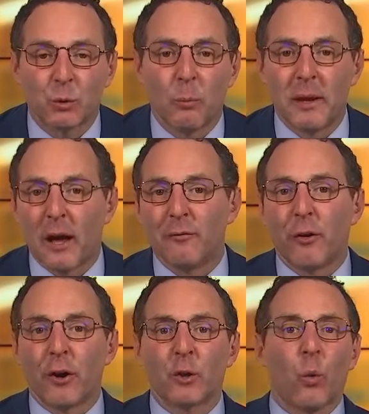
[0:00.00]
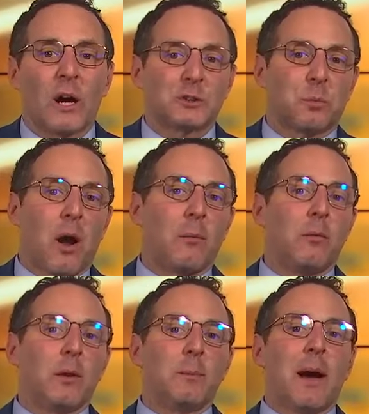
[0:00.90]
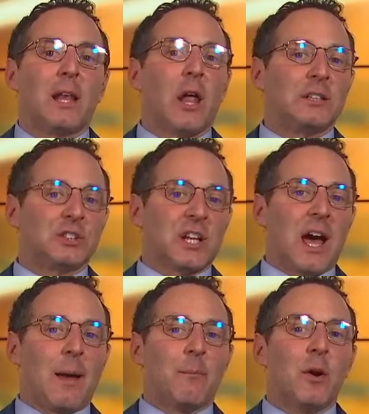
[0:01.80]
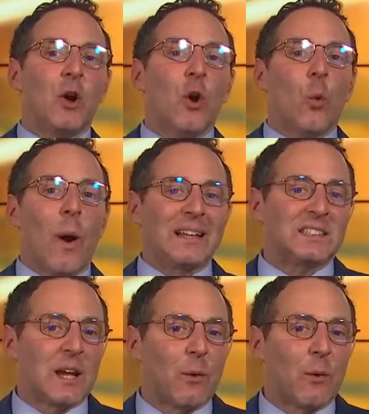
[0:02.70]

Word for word: and will be on verdict watch probably by lunchtime Wednesday.